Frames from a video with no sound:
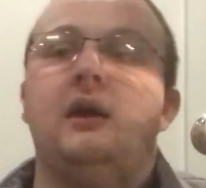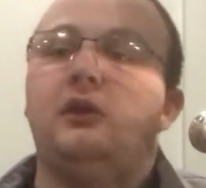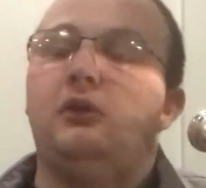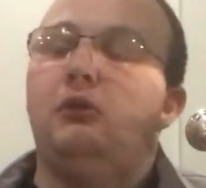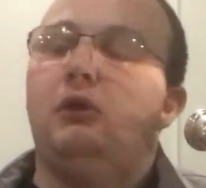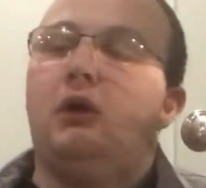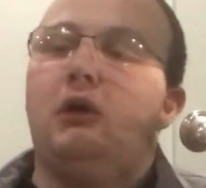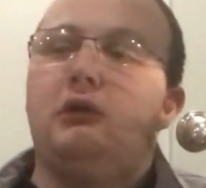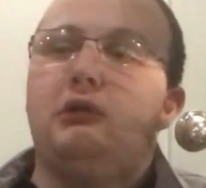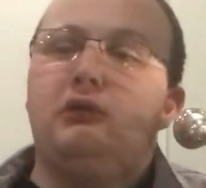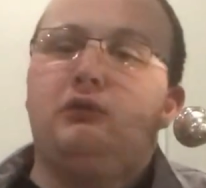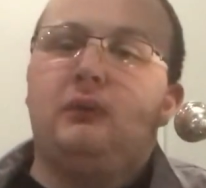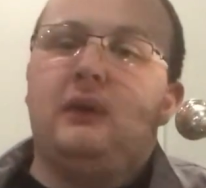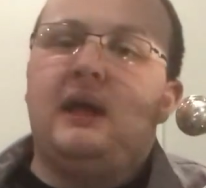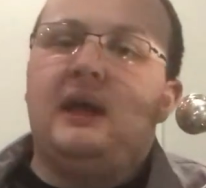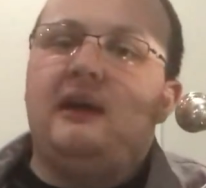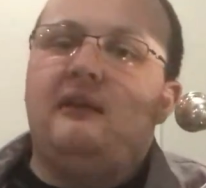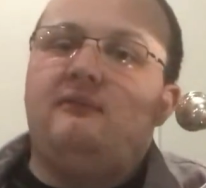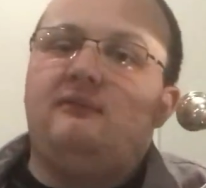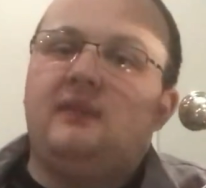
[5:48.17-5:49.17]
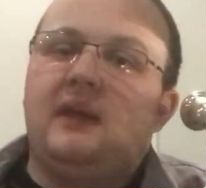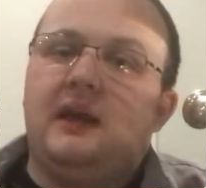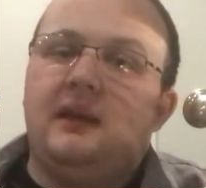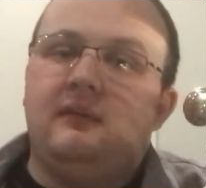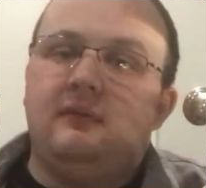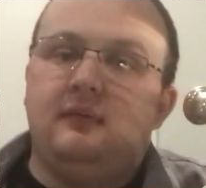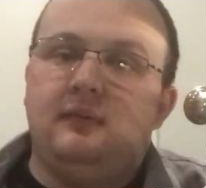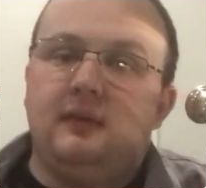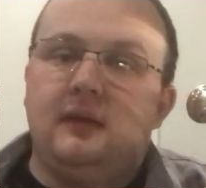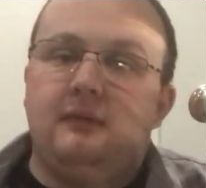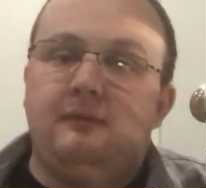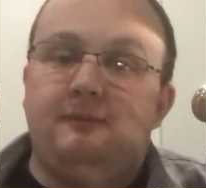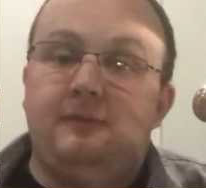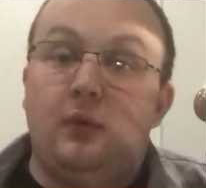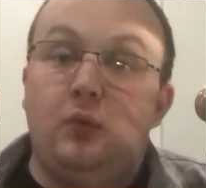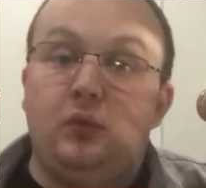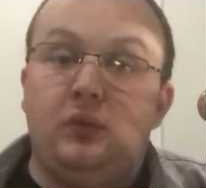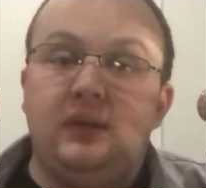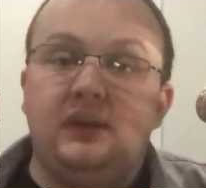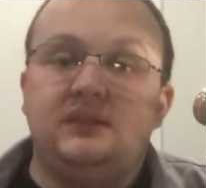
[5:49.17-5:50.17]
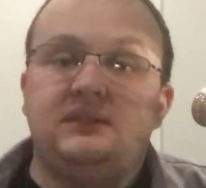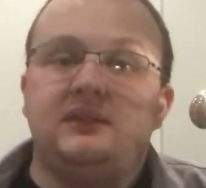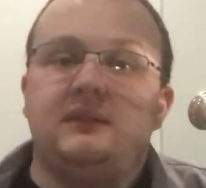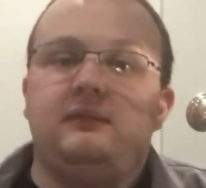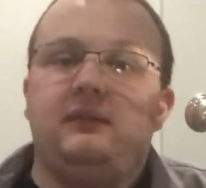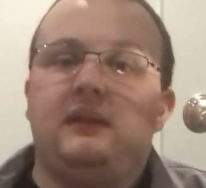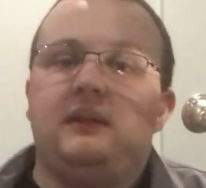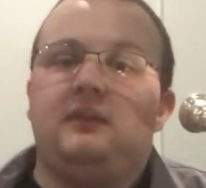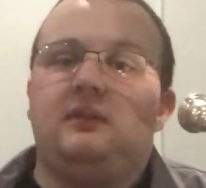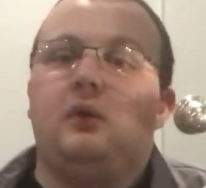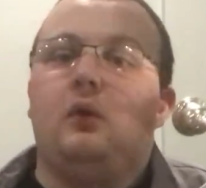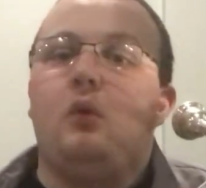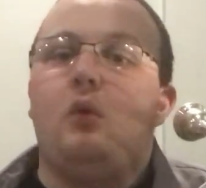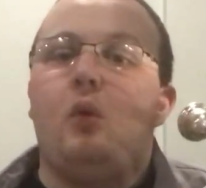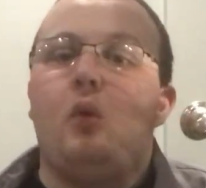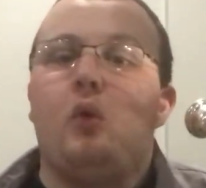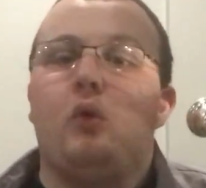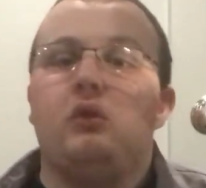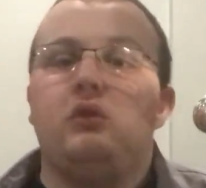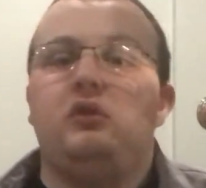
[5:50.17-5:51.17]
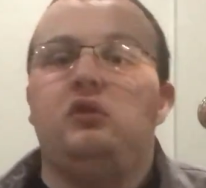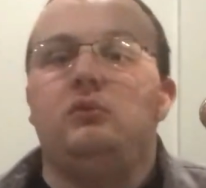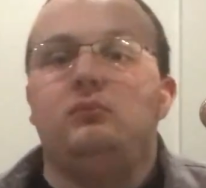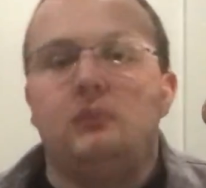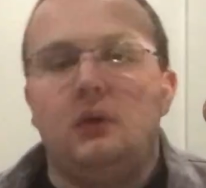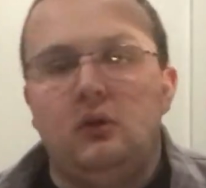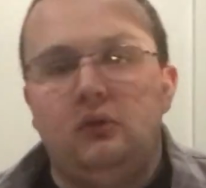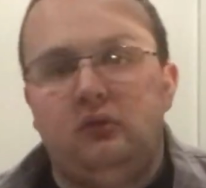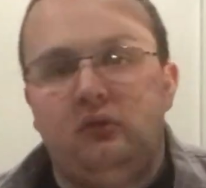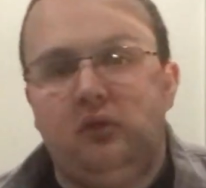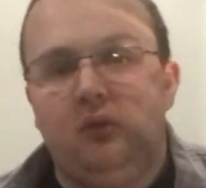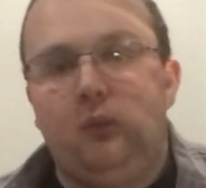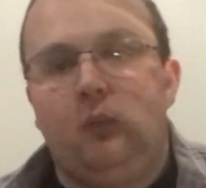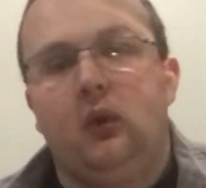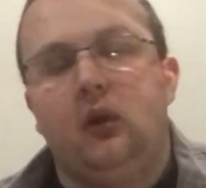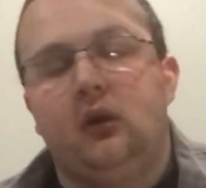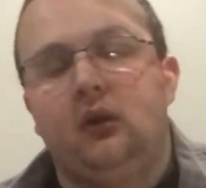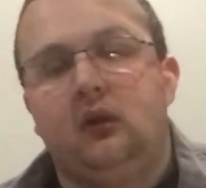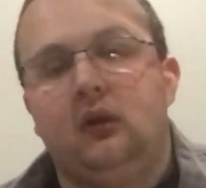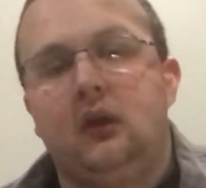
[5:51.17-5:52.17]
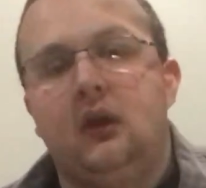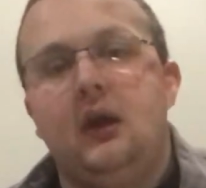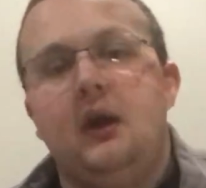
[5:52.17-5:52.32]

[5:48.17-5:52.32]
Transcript: you always want to have that focus of letting the horn do most of the work.